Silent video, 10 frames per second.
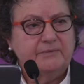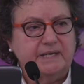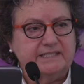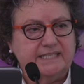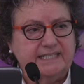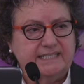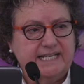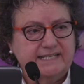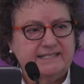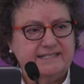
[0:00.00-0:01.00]
But it
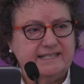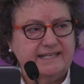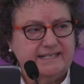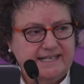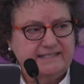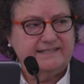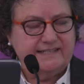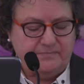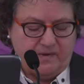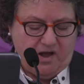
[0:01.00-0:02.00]
is
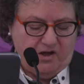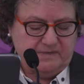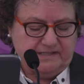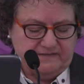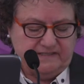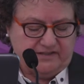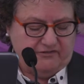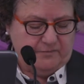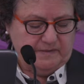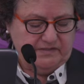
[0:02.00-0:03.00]
the department and this
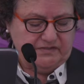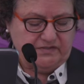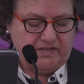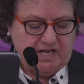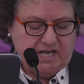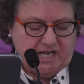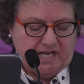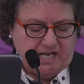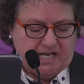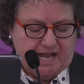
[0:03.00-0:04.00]
government's
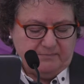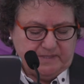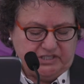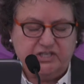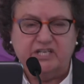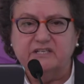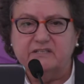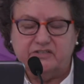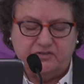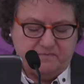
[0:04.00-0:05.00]

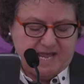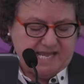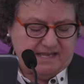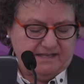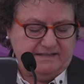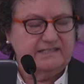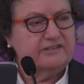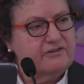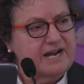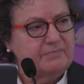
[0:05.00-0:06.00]
ambition to make this
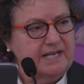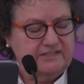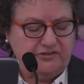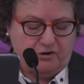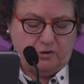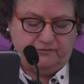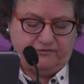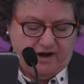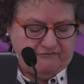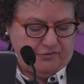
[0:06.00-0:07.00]
a great place to grow old
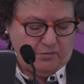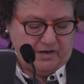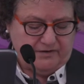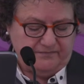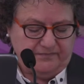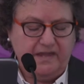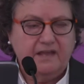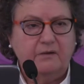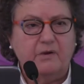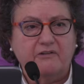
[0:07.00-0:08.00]
for everyone,
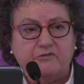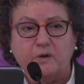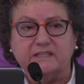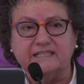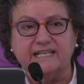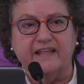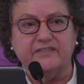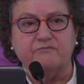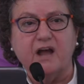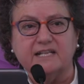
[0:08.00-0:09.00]
where everyone can
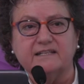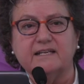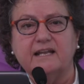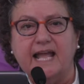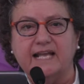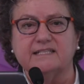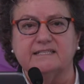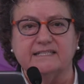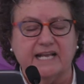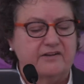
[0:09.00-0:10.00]
get the right,
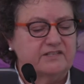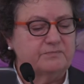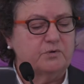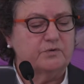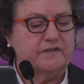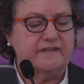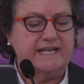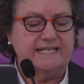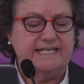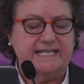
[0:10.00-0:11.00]
excellent care and support that
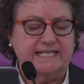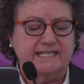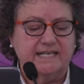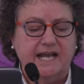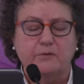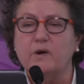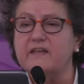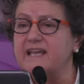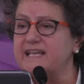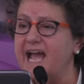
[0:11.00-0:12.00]
they need, and
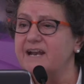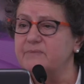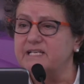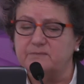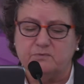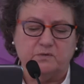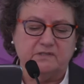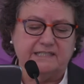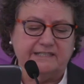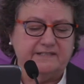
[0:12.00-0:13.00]
where they can be
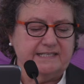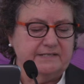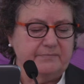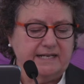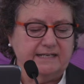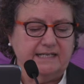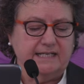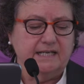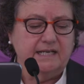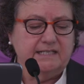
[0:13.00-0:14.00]
supported to live as
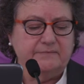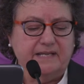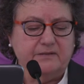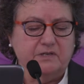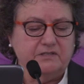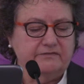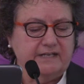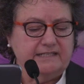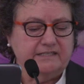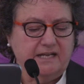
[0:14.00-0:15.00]
independently to make the most of
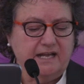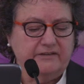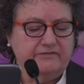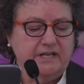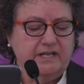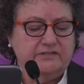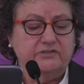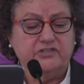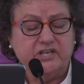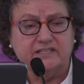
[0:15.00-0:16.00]
later life.
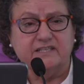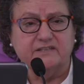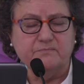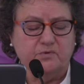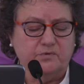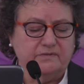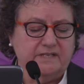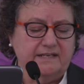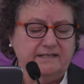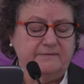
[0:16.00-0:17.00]
So just as
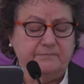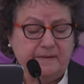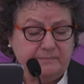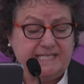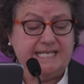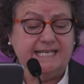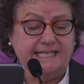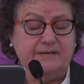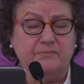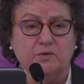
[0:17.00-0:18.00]
important, and
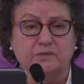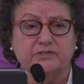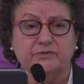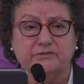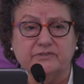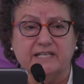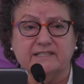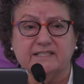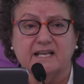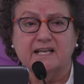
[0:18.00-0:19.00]
particularly important, to
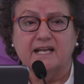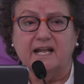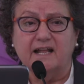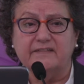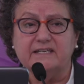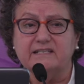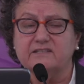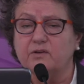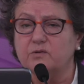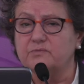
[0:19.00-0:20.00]
address the
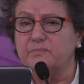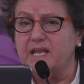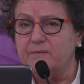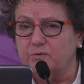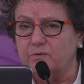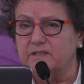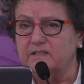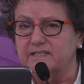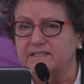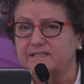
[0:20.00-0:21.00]
needs of older people with
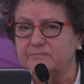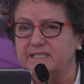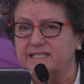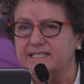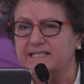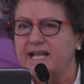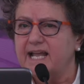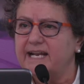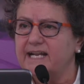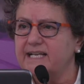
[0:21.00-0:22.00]
learning disabilities.
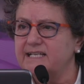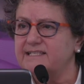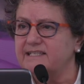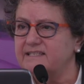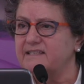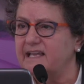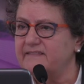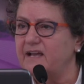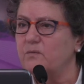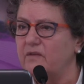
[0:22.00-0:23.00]
And I guess it's
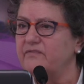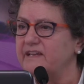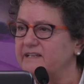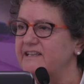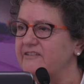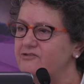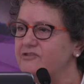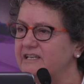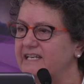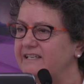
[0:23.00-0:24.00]
that one thing is if
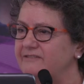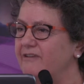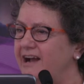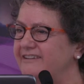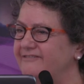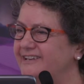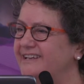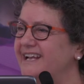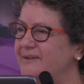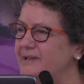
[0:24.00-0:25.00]
you can get it right
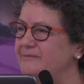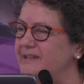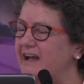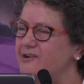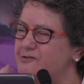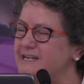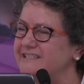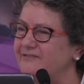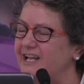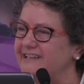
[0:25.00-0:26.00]
for people, I
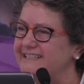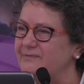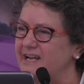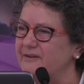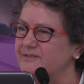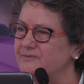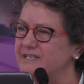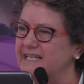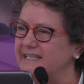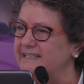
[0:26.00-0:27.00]
always felt this when I was
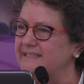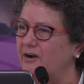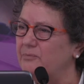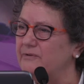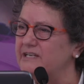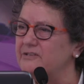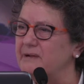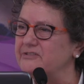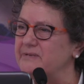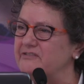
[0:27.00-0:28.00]
working in operational
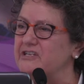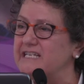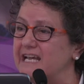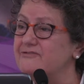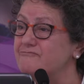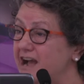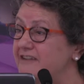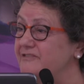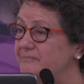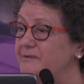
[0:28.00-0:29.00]
management, if you can get it
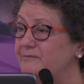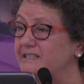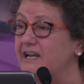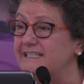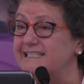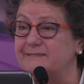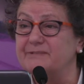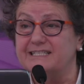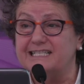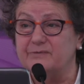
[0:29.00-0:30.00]
right for the people with learning
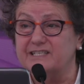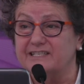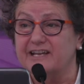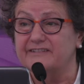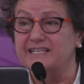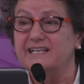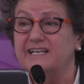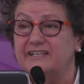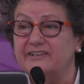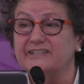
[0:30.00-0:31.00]
disabilities we're serving,
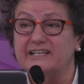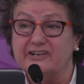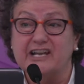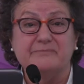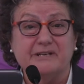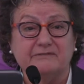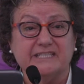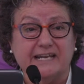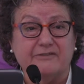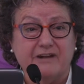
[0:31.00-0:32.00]
you're going to be able
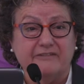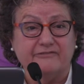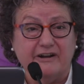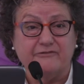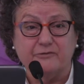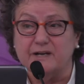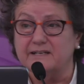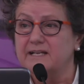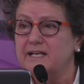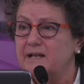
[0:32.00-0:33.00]
to get it right for everyone.